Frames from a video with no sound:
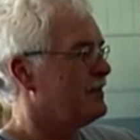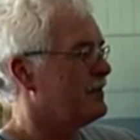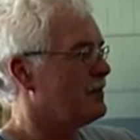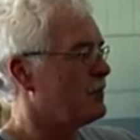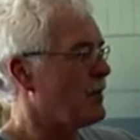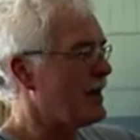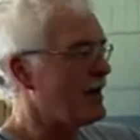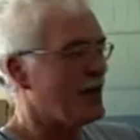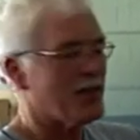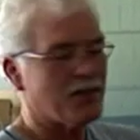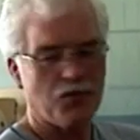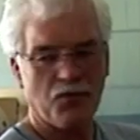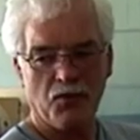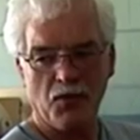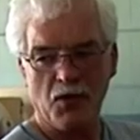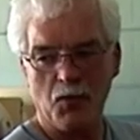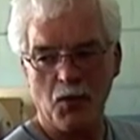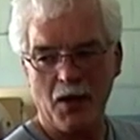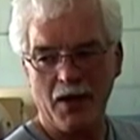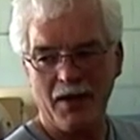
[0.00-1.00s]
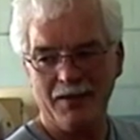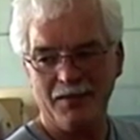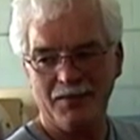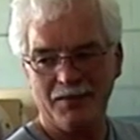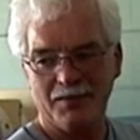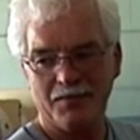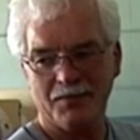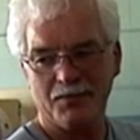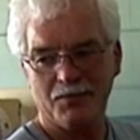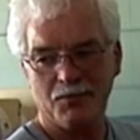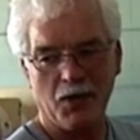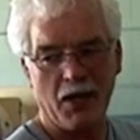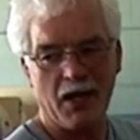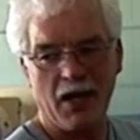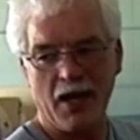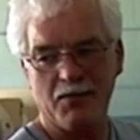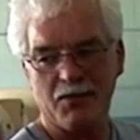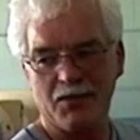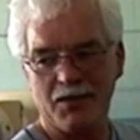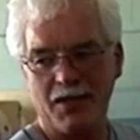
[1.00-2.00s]
Right next to freeway, great
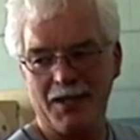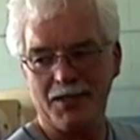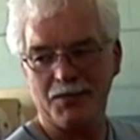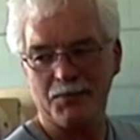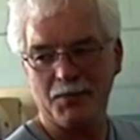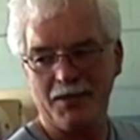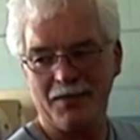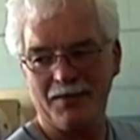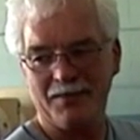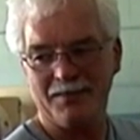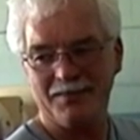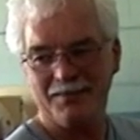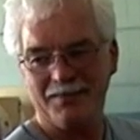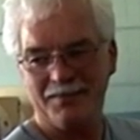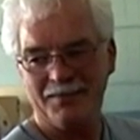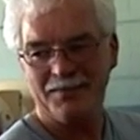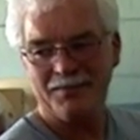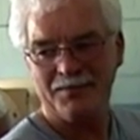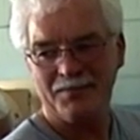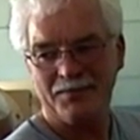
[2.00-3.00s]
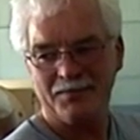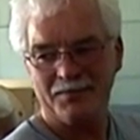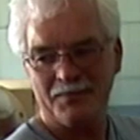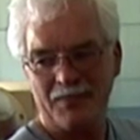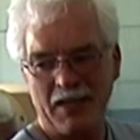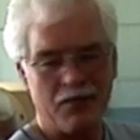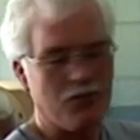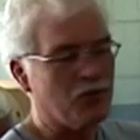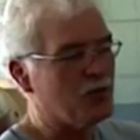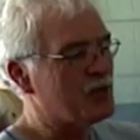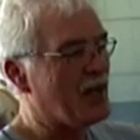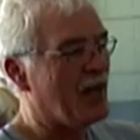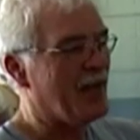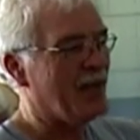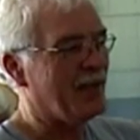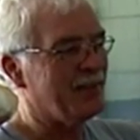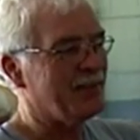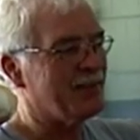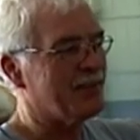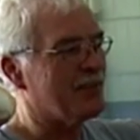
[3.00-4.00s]
advertisement. Yeah. Have their
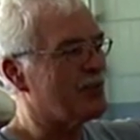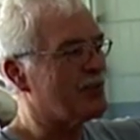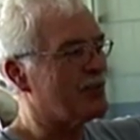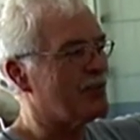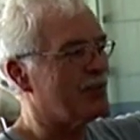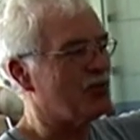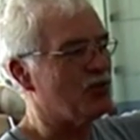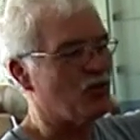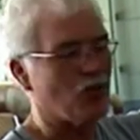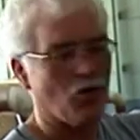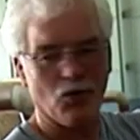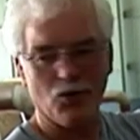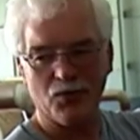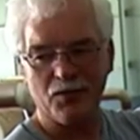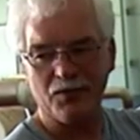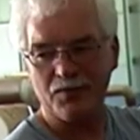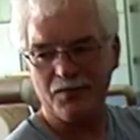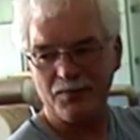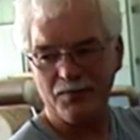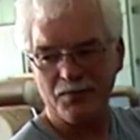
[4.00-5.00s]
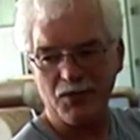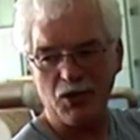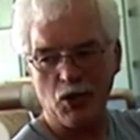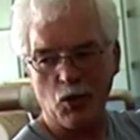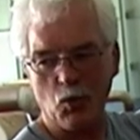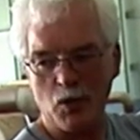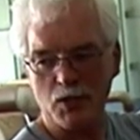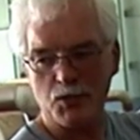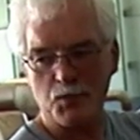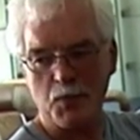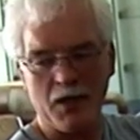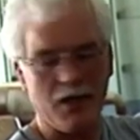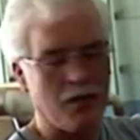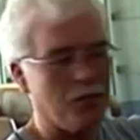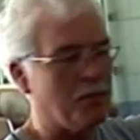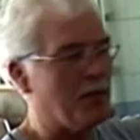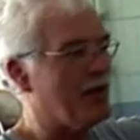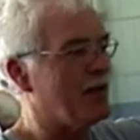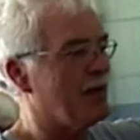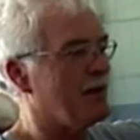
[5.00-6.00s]
signs and can show, you know, right. what's being
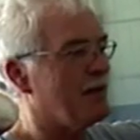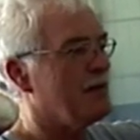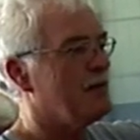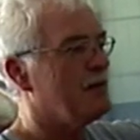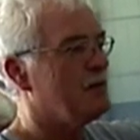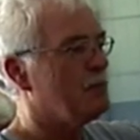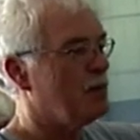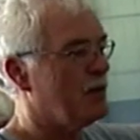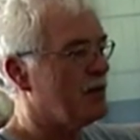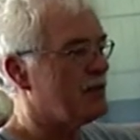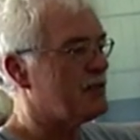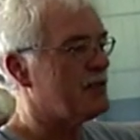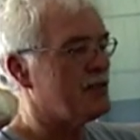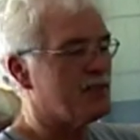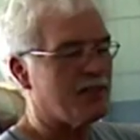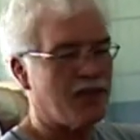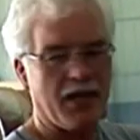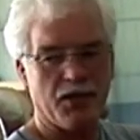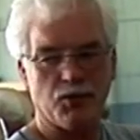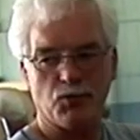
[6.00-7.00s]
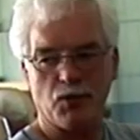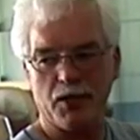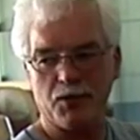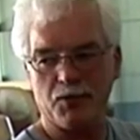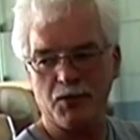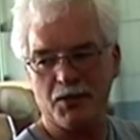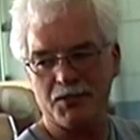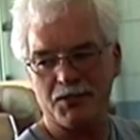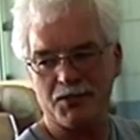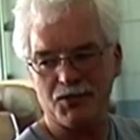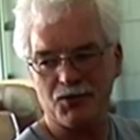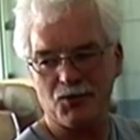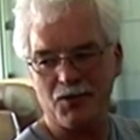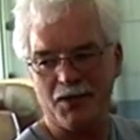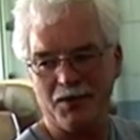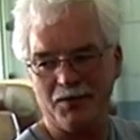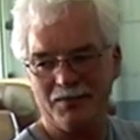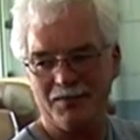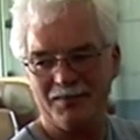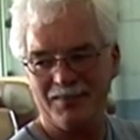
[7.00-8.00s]
emitted. Plus the sand's right across the
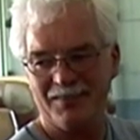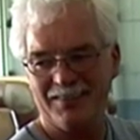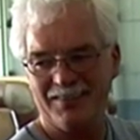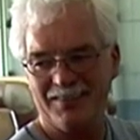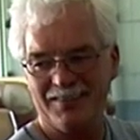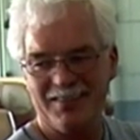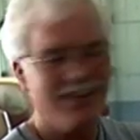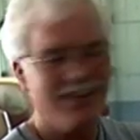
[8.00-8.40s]
street. Yeah.